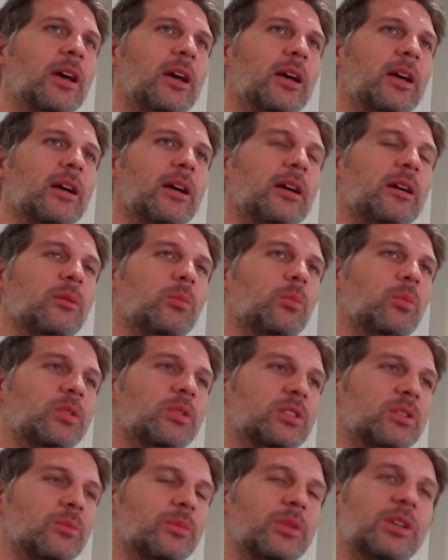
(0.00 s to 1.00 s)

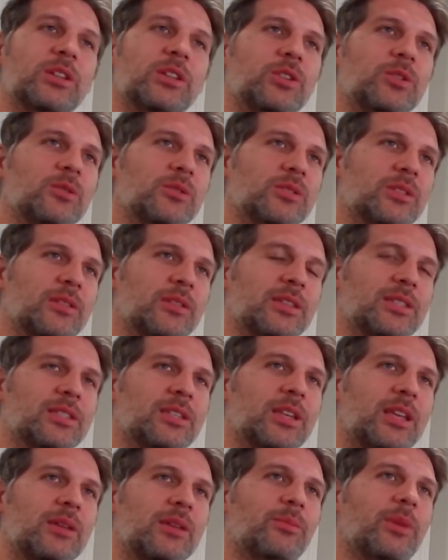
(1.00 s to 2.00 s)
some issues that the
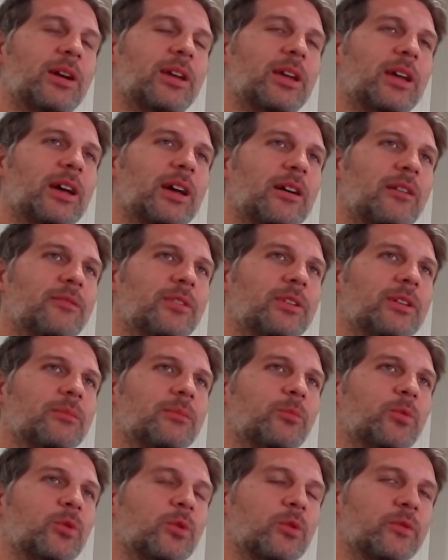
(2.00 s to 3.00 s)
state might have in
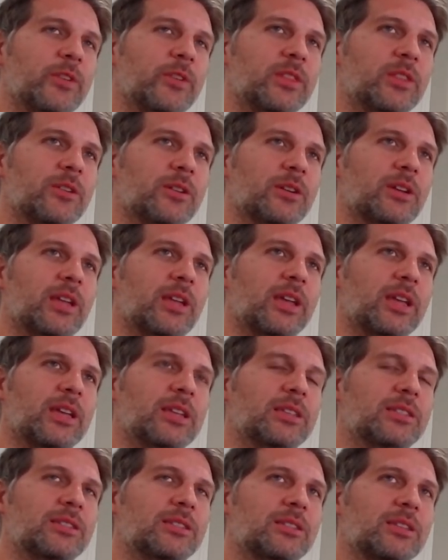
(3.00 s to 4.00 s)
proving their
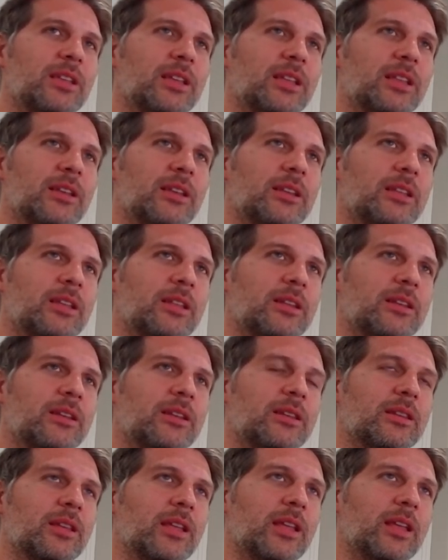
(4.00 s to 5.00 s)
case,
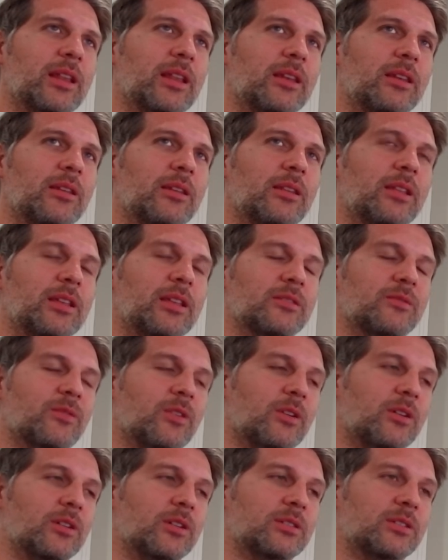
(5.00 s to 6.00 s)
and as
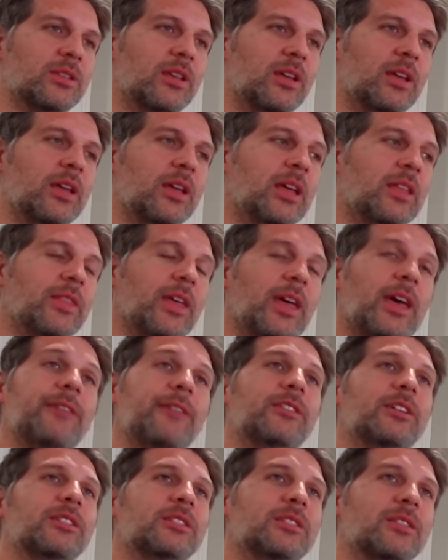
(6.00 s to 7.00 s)
far as the
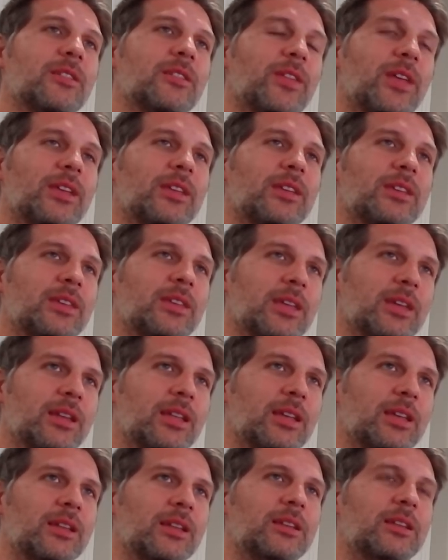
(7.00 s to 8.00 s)
evidence that they can get
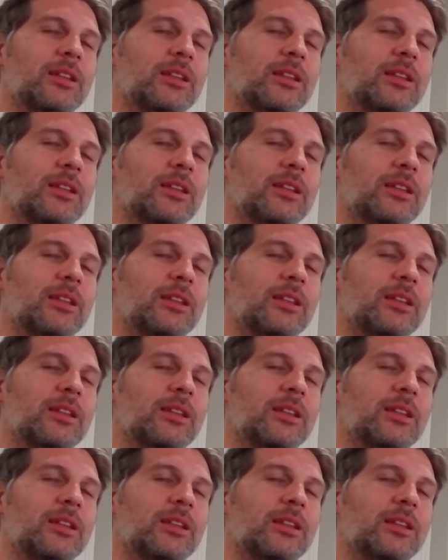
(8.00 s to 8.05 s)
in,